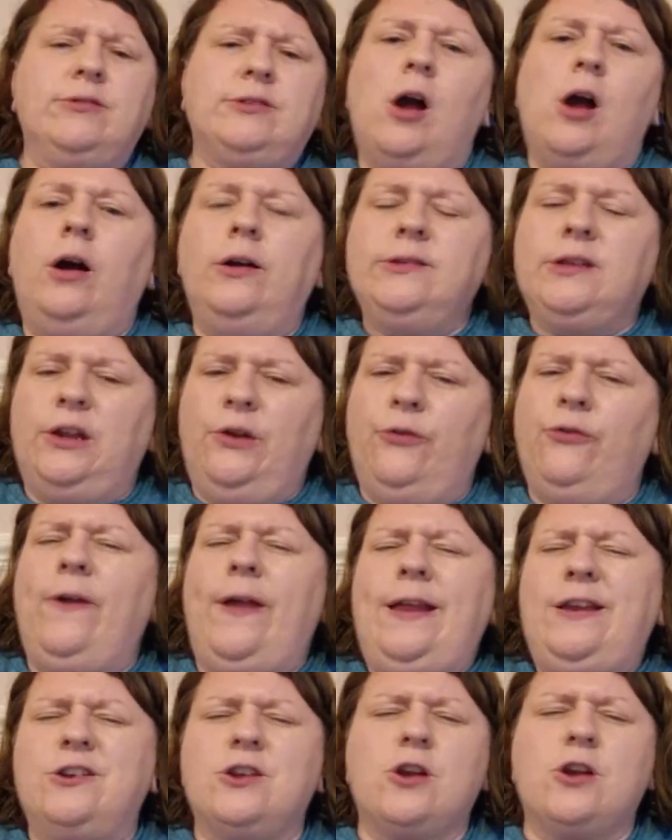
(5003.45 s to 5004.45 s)
Cars going to
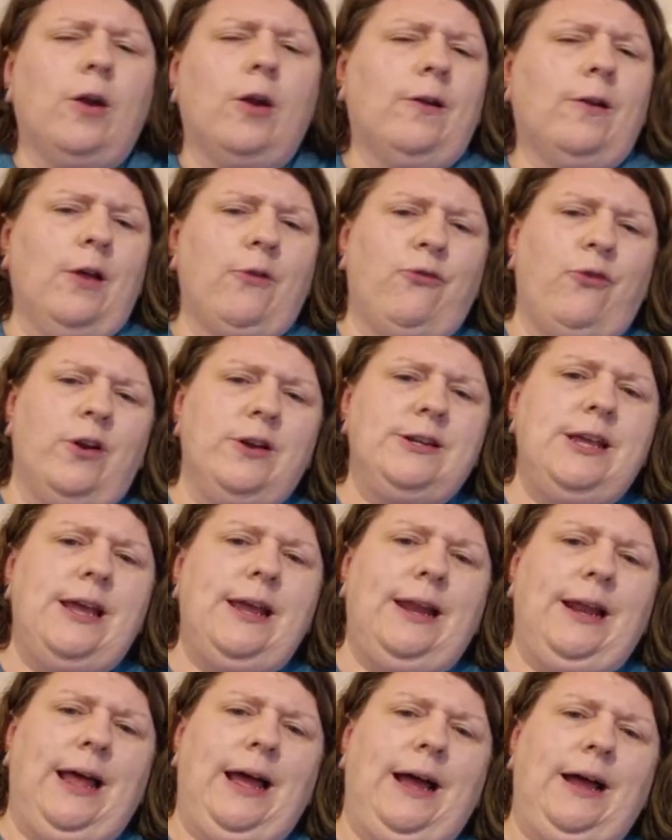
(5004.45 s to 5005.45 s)
fit into kind of like
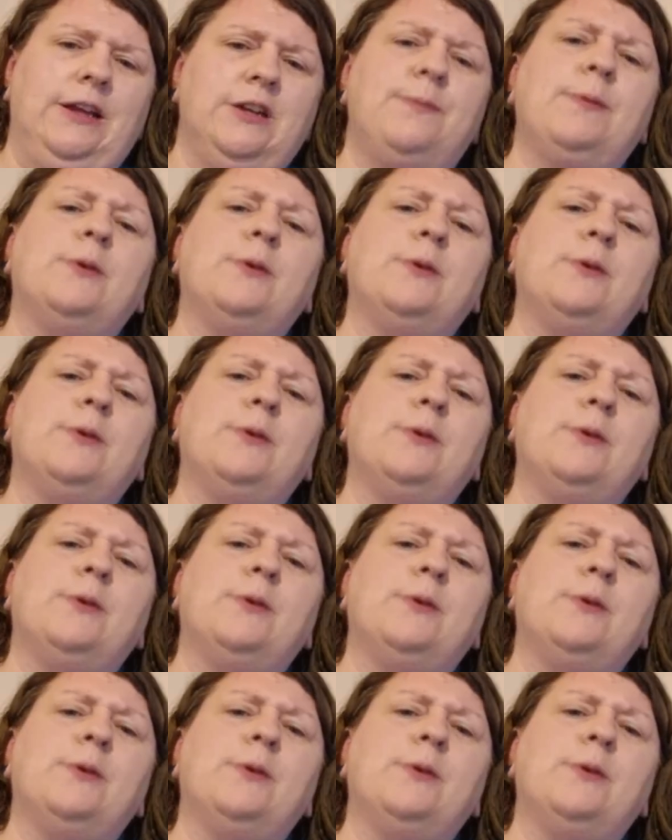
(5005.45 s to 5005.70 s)
Frontierland?